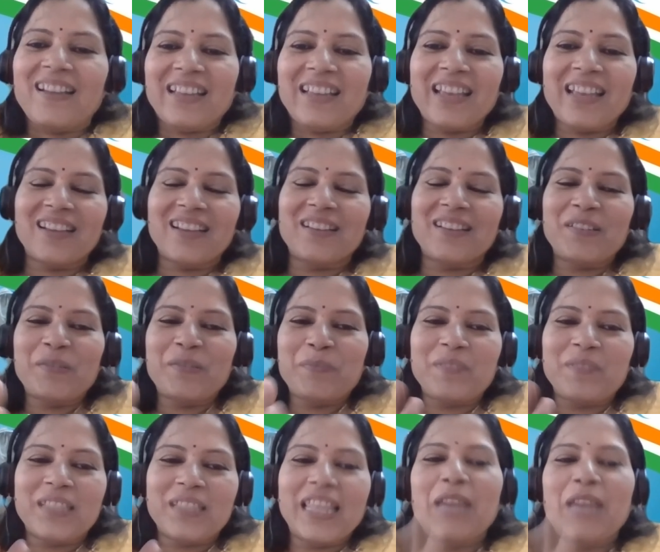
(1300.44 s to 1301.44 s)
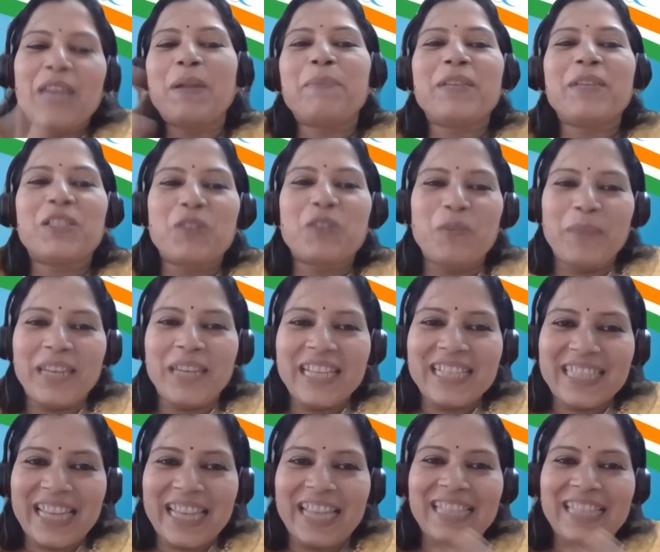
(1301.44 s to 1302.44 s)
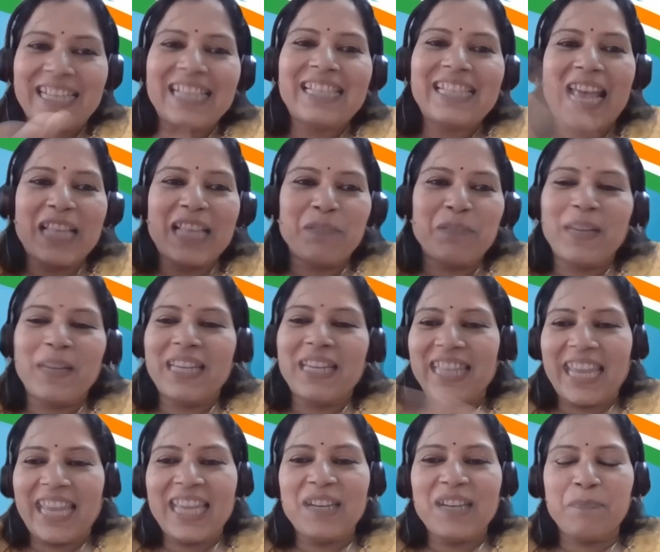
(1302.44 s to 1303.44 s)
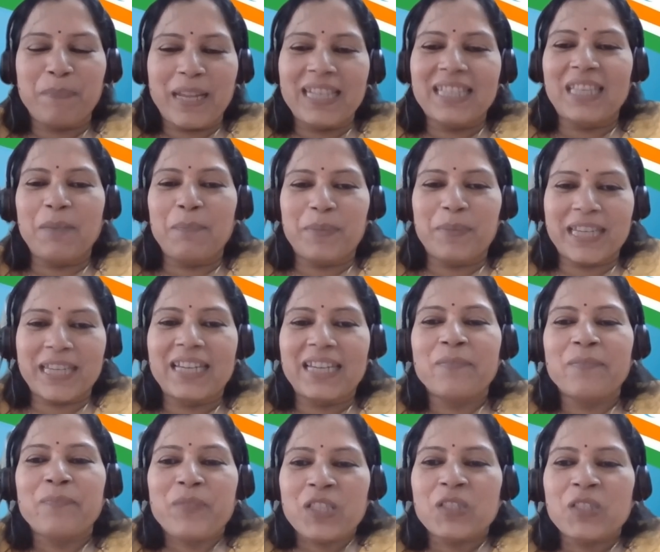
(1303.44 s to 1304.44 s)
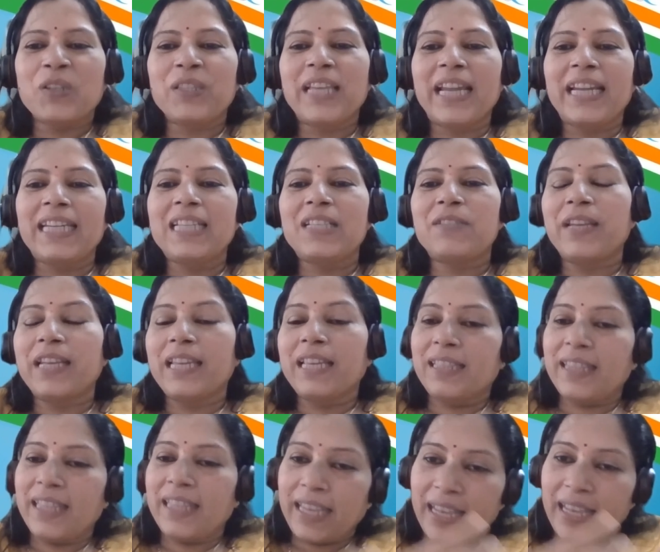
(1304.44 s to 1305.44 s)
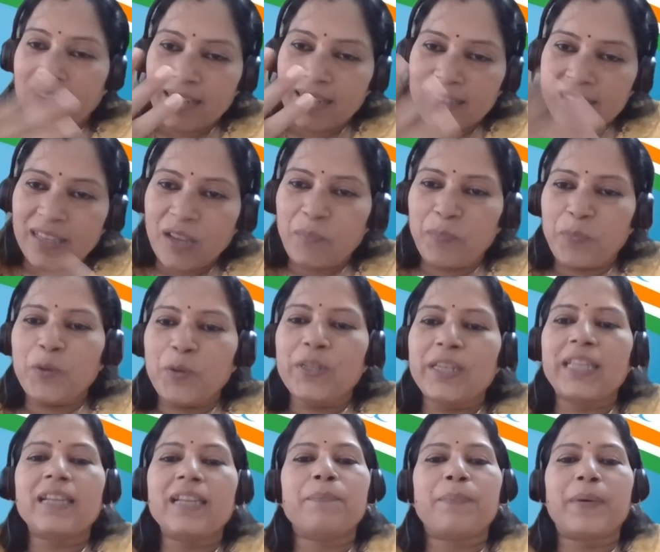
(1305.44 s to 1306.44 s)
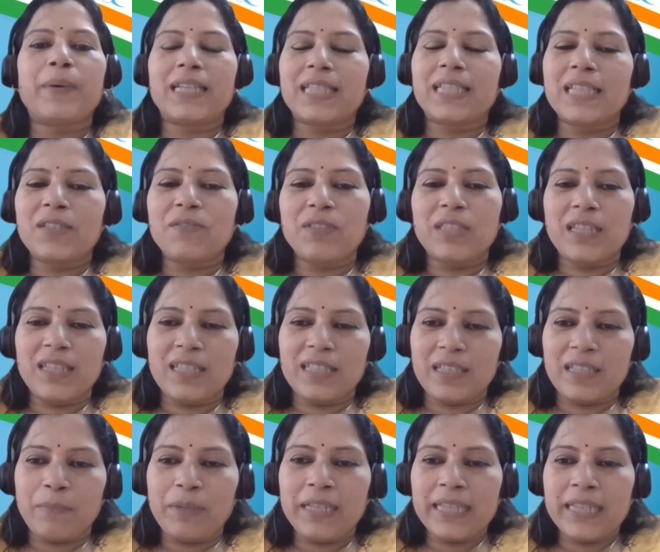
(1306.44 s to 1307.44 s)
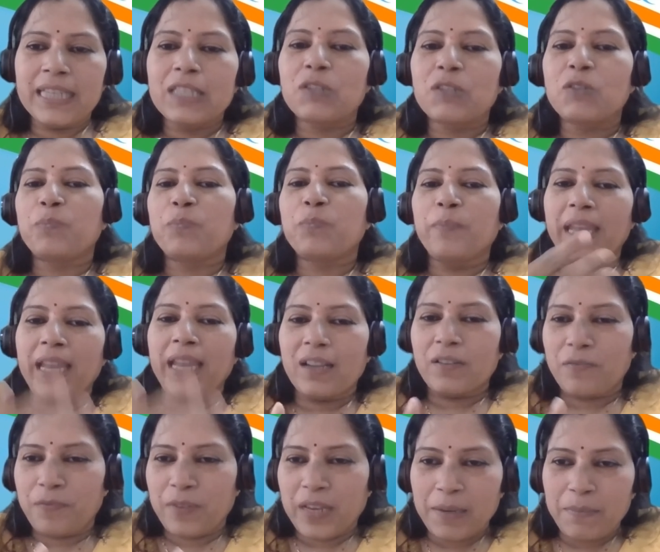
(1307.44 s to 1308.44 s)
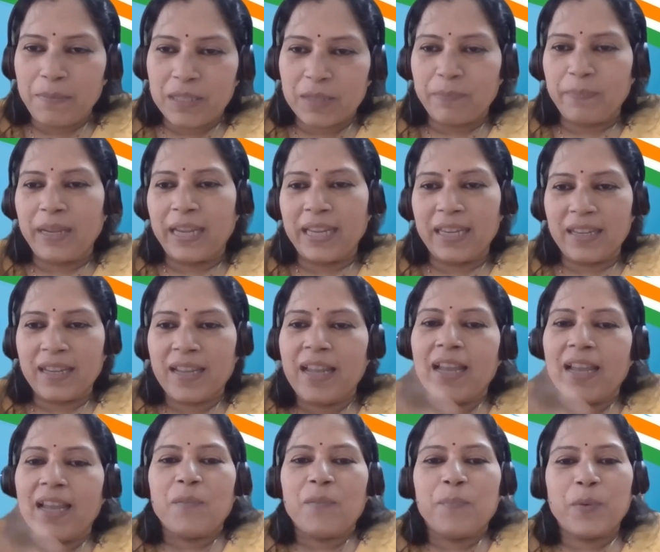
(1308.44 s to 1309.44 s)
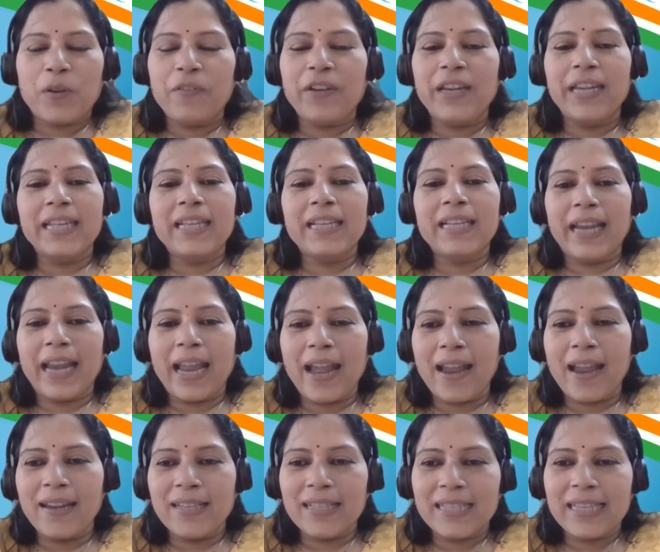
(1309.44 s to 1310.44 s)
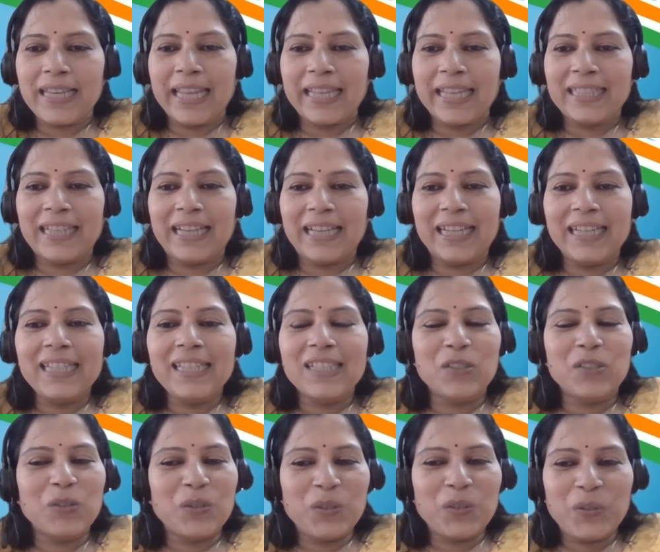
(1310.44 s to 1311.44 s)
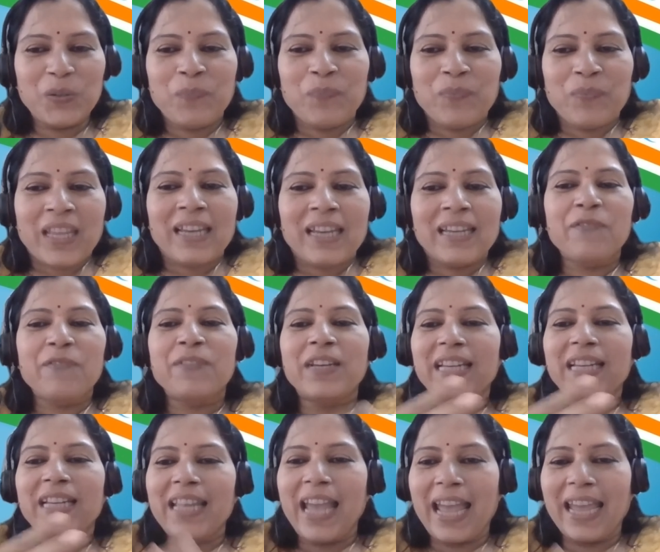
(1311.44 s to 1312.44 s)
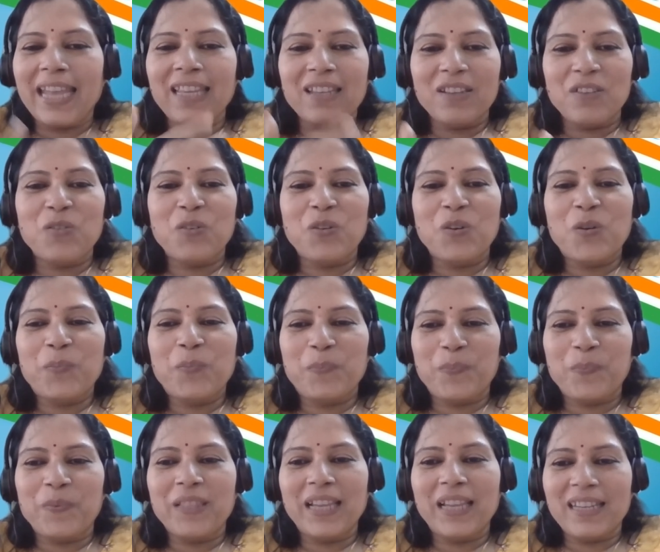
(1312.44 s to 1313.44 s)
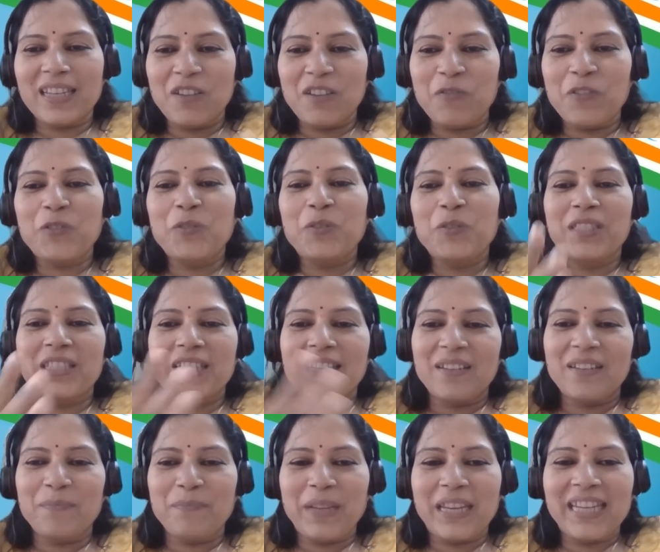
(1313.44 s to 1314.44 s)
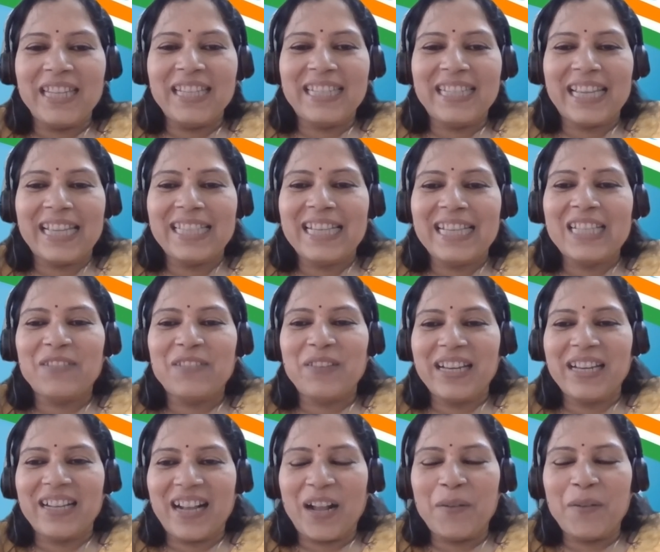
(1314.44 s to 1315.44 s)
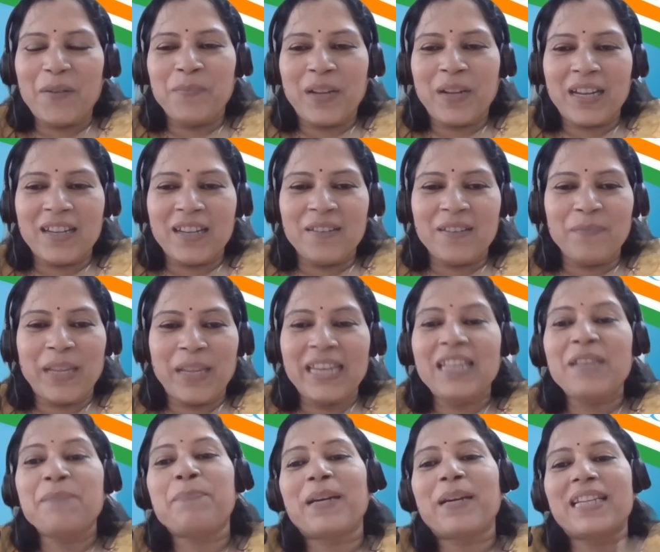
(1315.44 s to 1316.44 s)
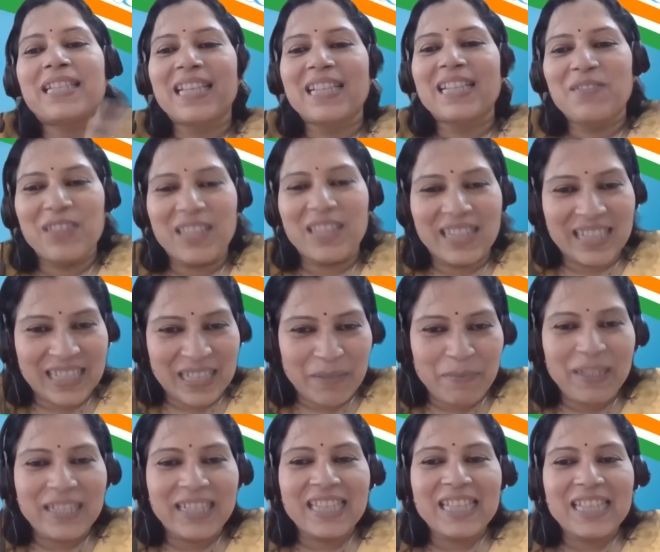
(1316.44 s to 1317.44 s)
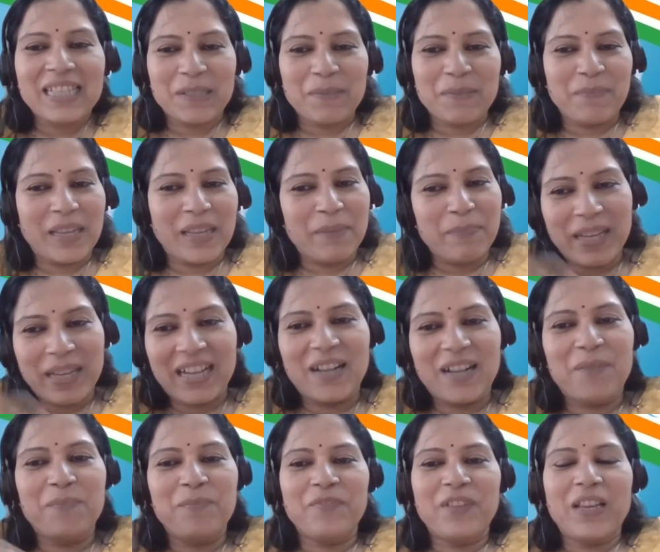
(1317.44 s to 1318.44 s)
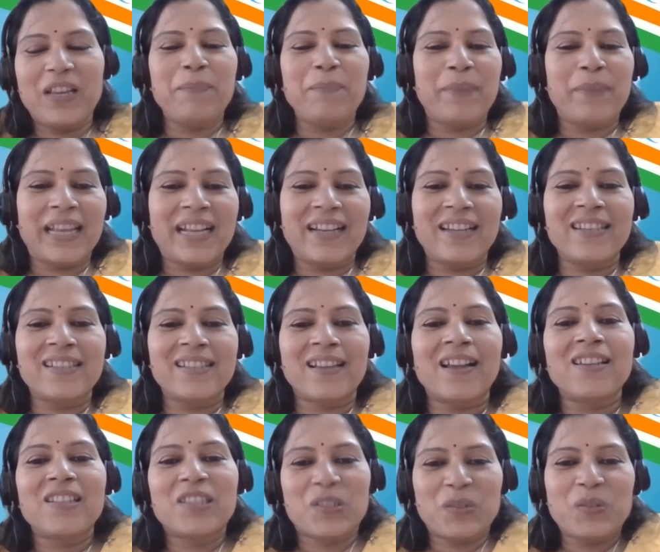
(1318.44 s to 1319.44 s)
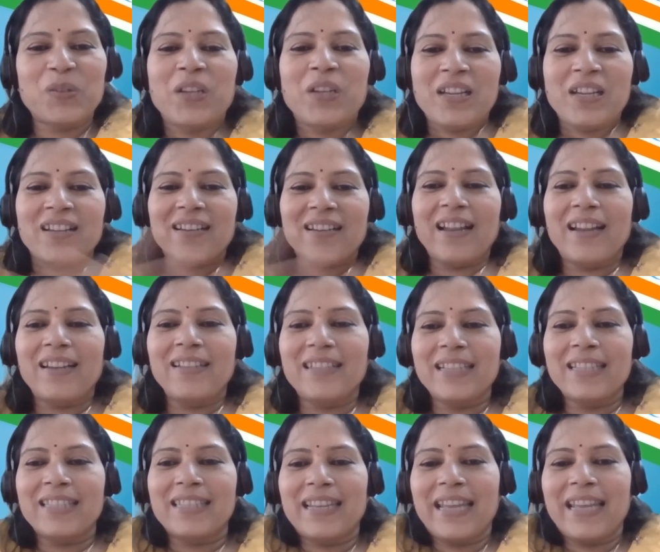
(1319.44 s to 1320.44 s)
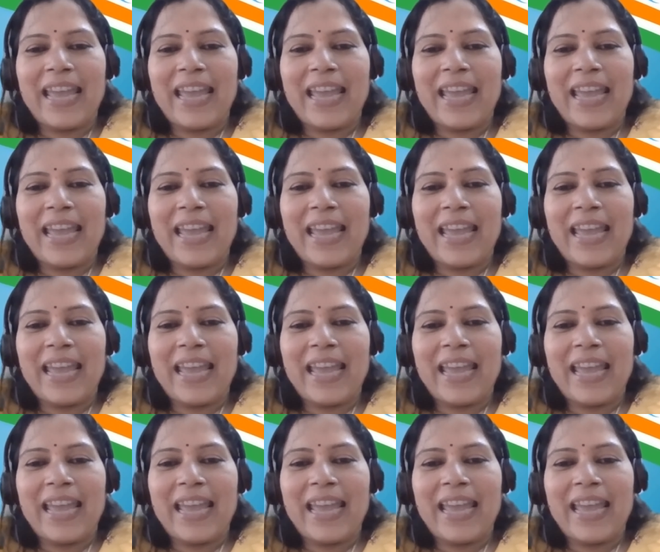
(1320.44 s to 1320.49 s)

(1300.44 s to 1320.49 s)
there may be so many changes as per their perception. So that is why they are supporting persons with disabilities to make films by providing grants like that. So definitely I hope that in future many changes will come and many persons with disabilities may become filmmakers also, not just